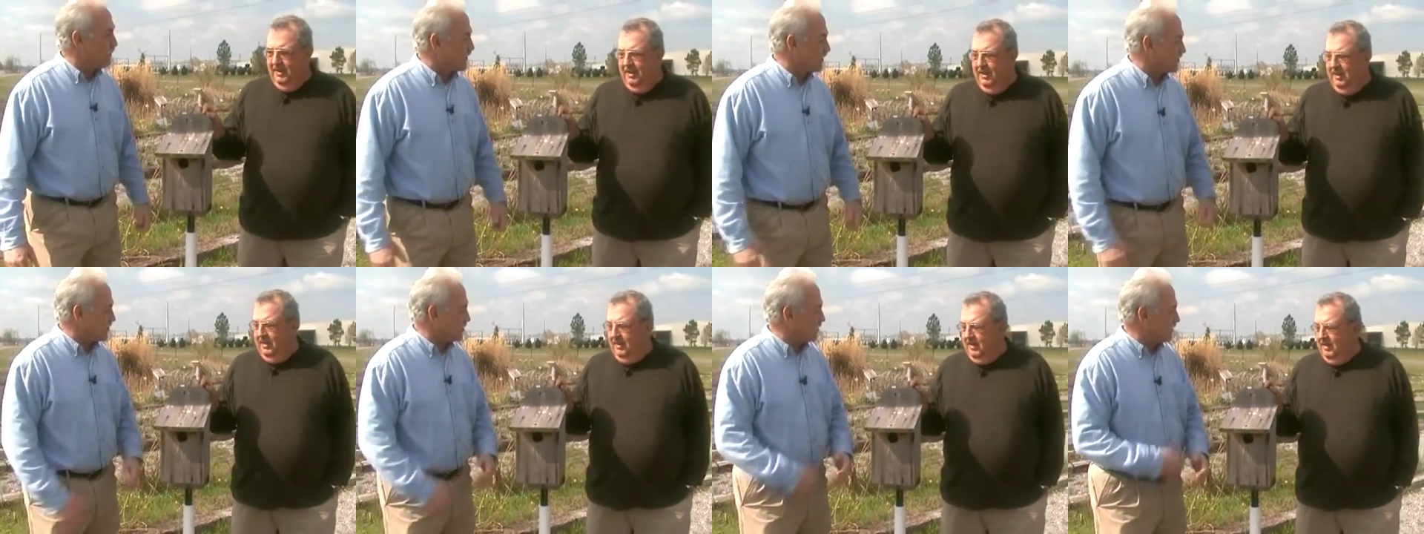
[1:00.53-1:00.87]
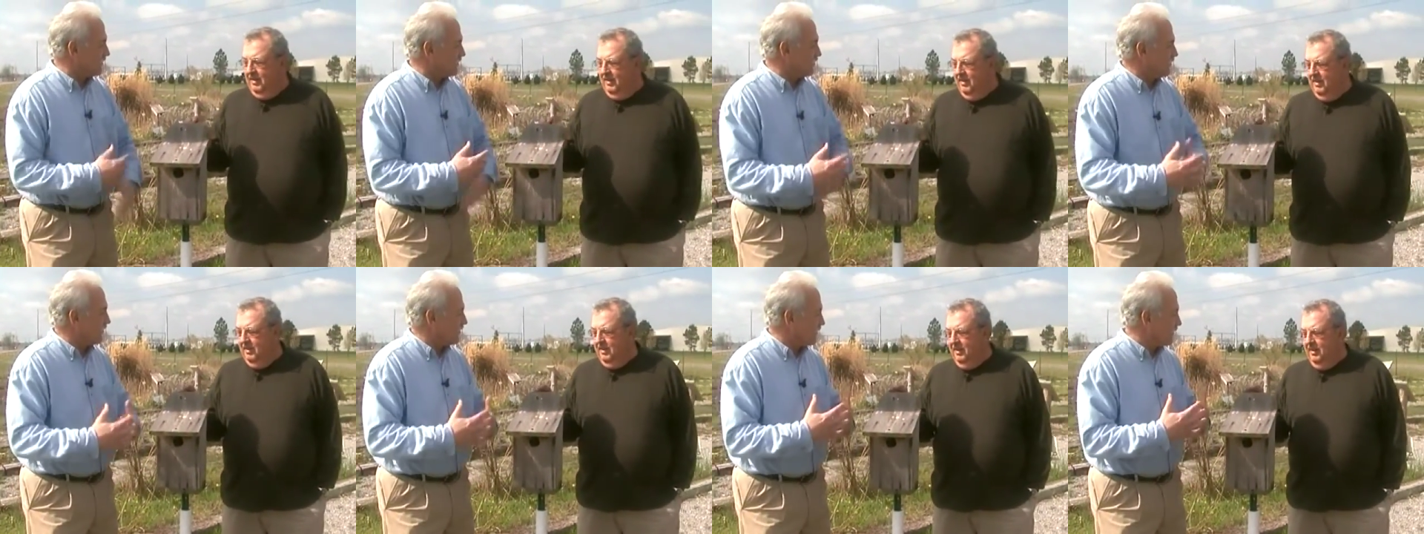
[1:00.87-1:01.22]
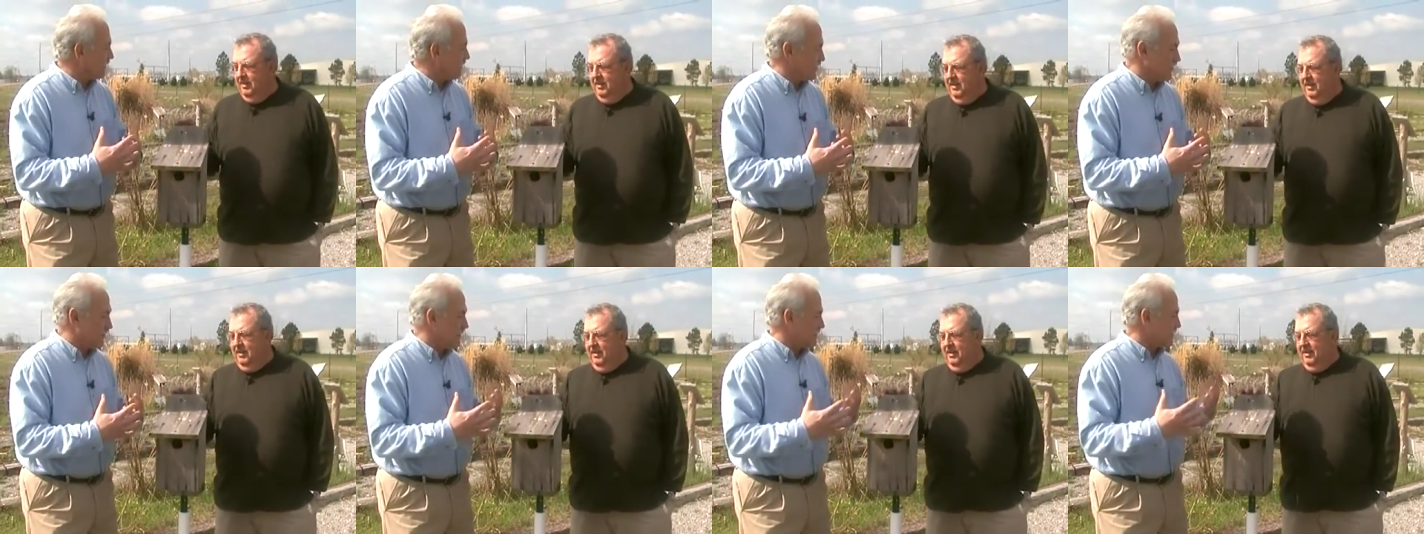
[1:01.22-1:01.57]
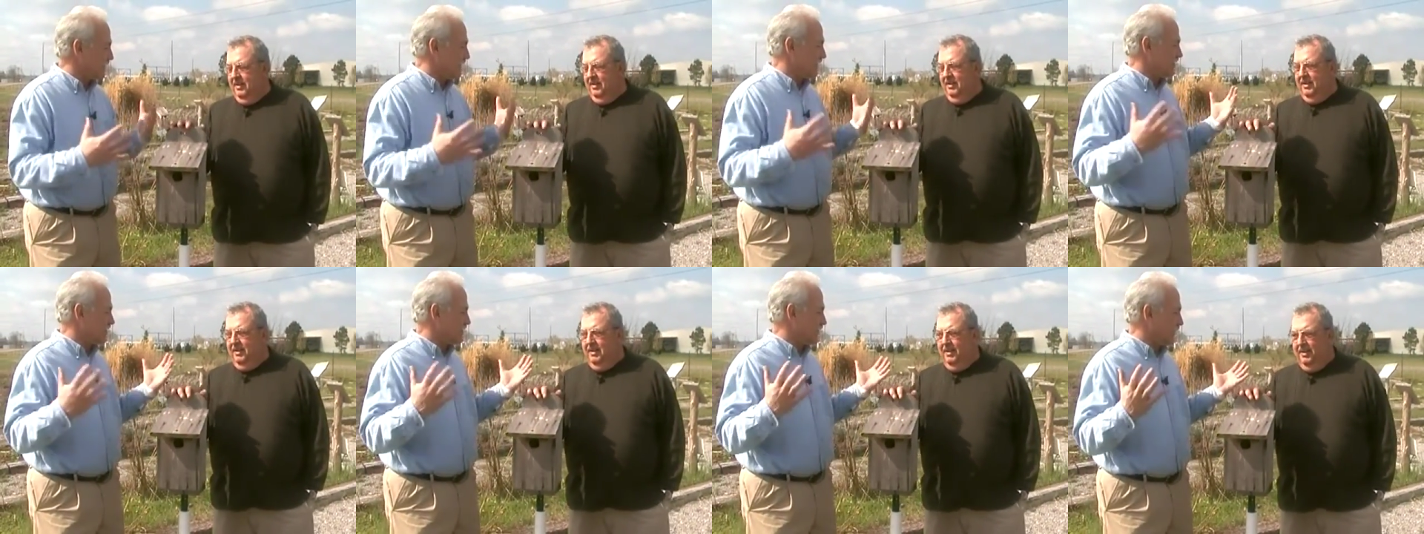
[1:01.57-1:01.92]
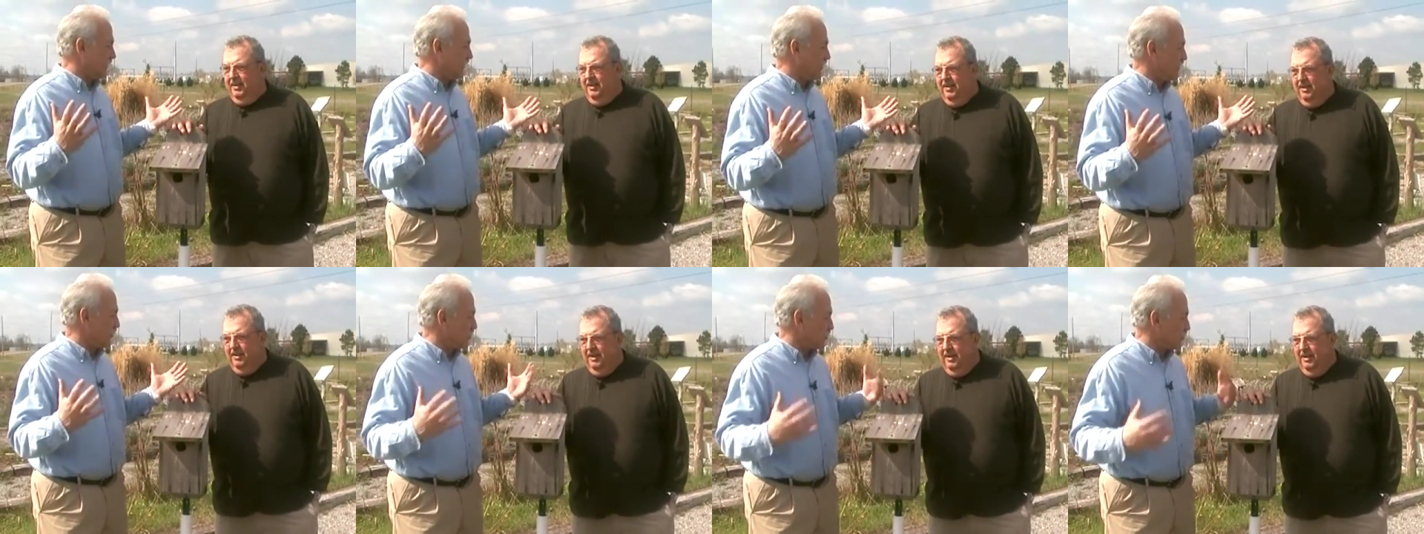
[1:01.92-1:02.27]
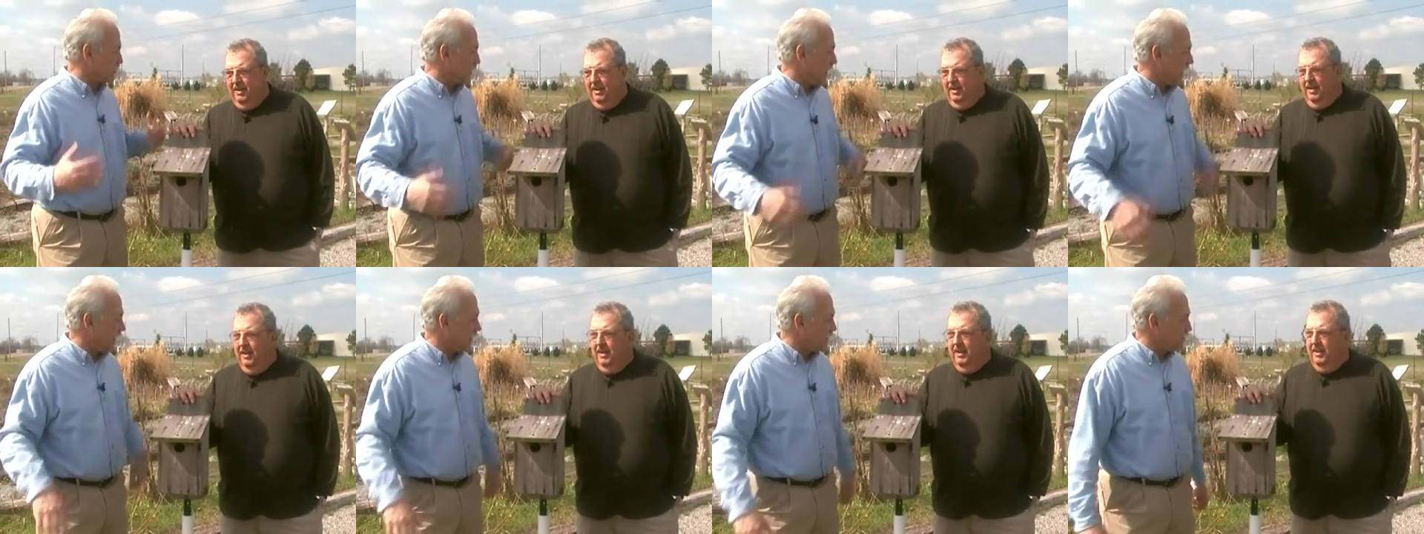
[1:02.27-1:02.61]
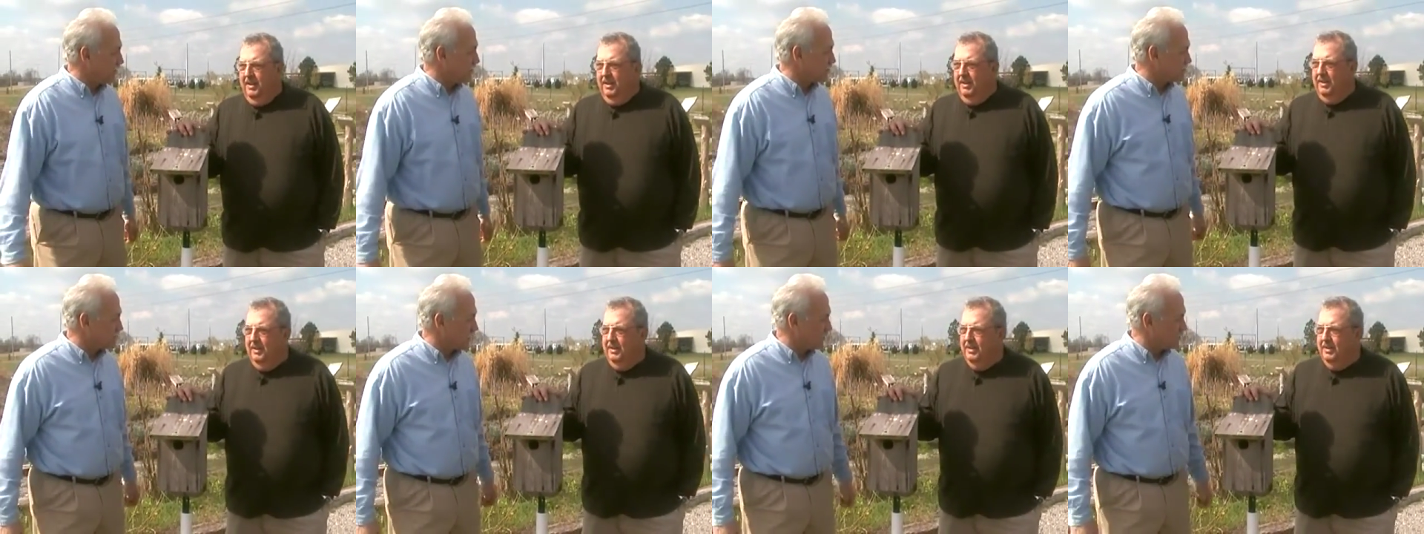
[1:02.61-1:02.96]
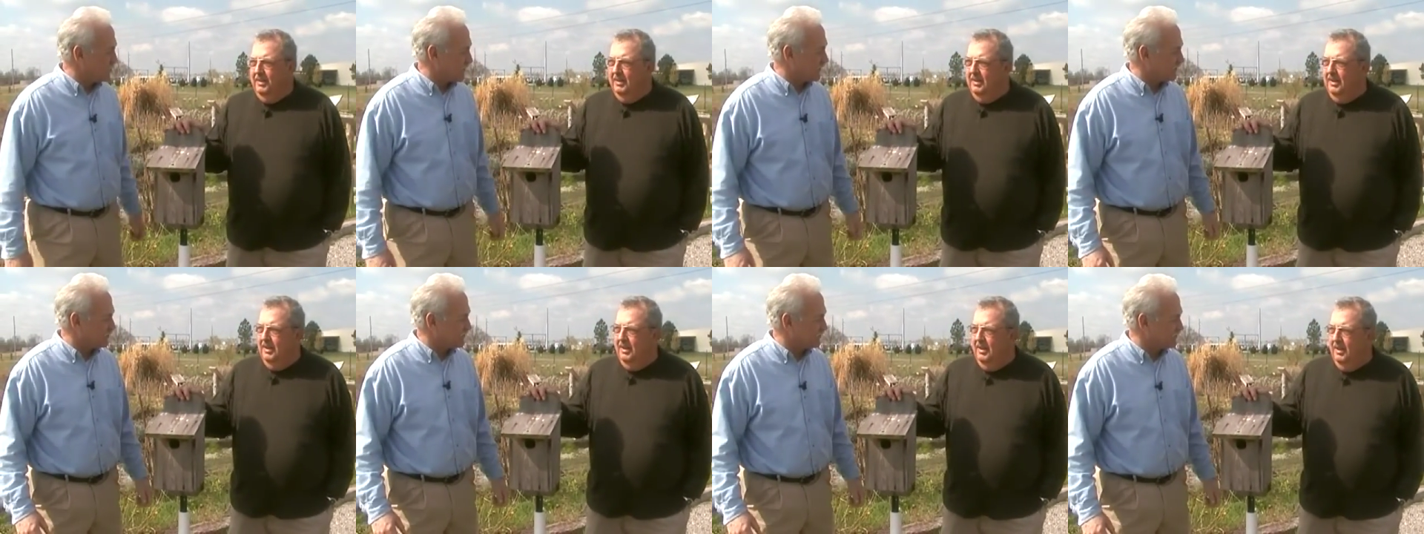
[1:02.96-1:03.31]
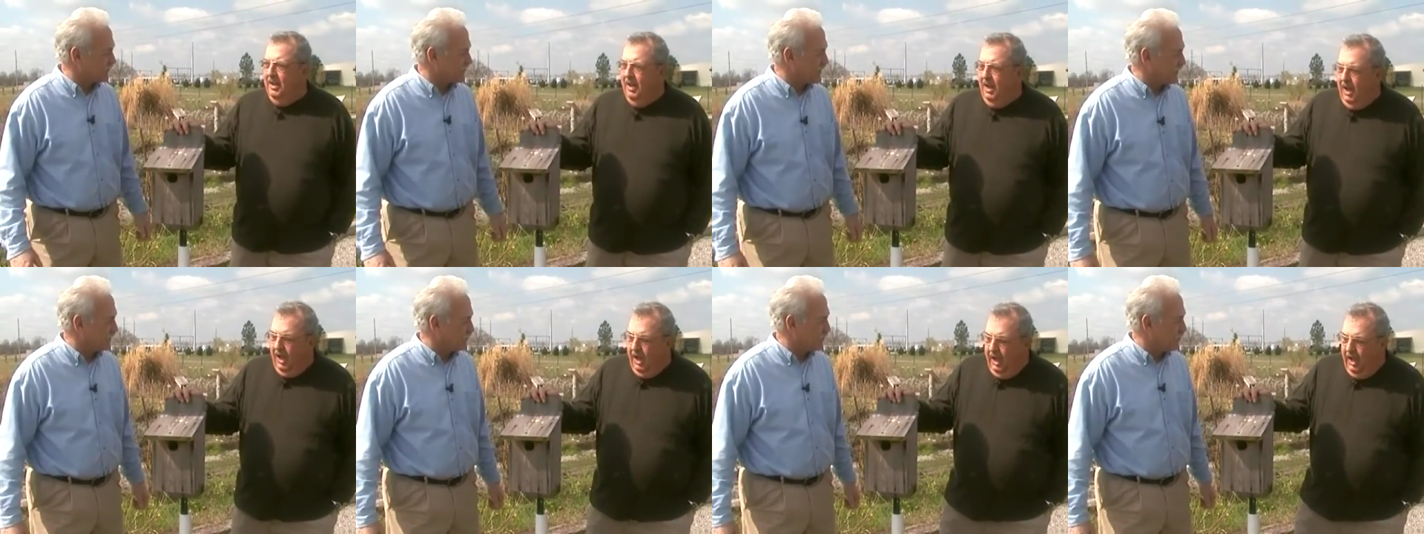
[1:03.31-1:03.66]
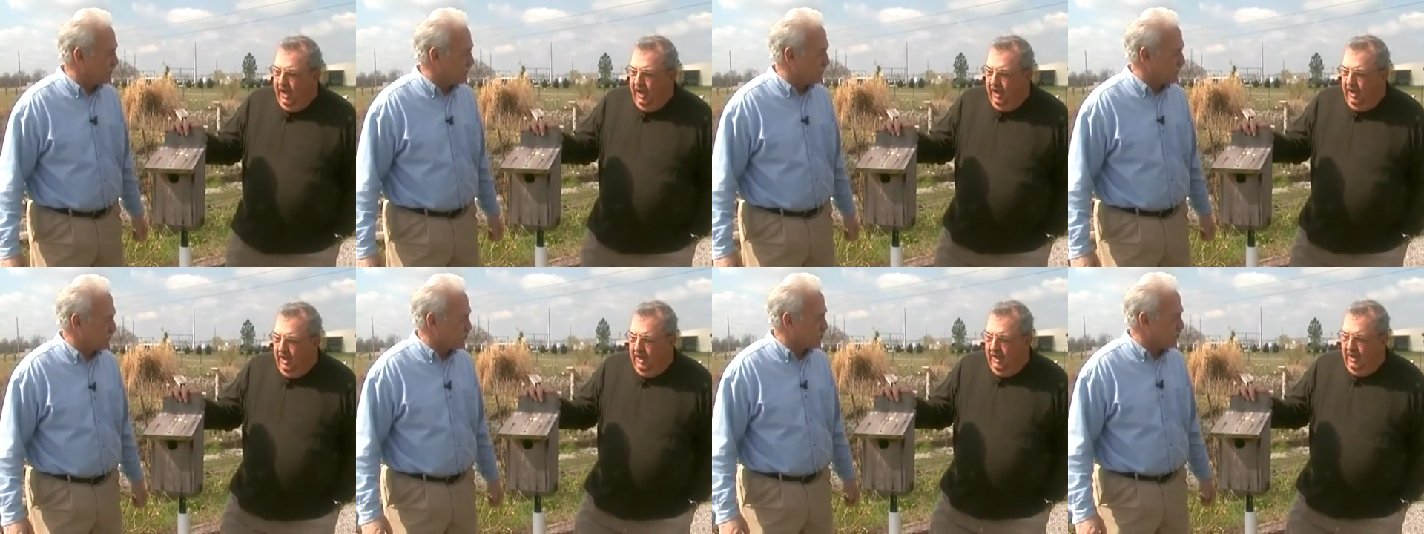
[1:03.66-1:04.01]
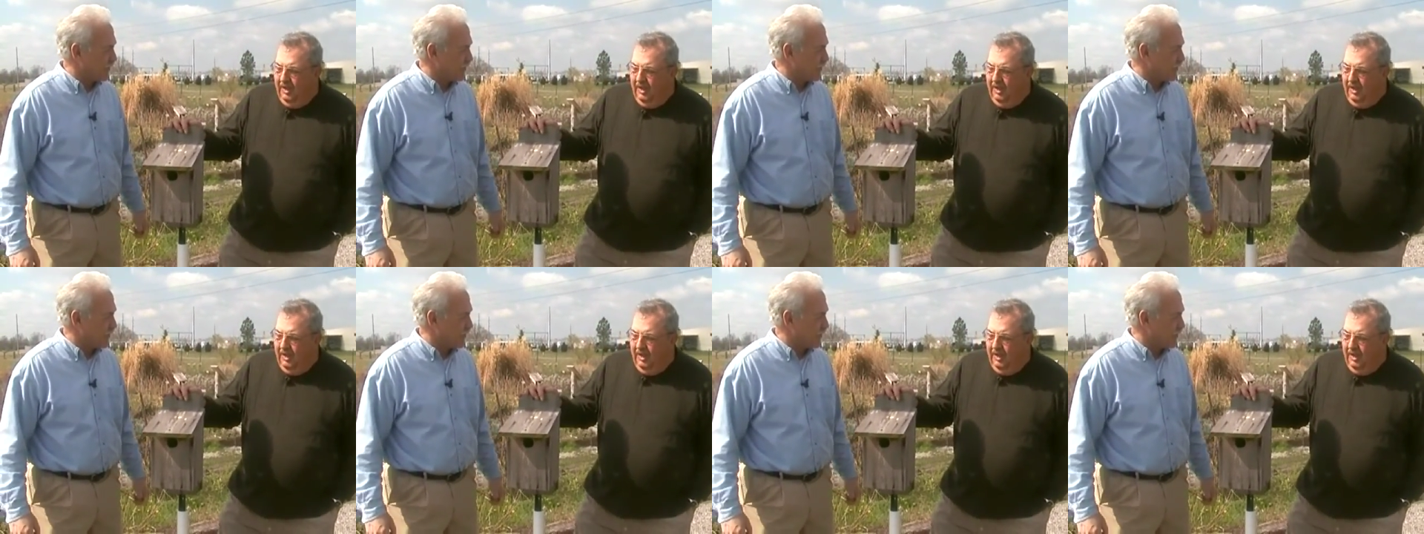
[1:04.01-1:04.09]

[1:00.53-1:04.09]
Speaker 1: be a, is that its official title or something? Bluebird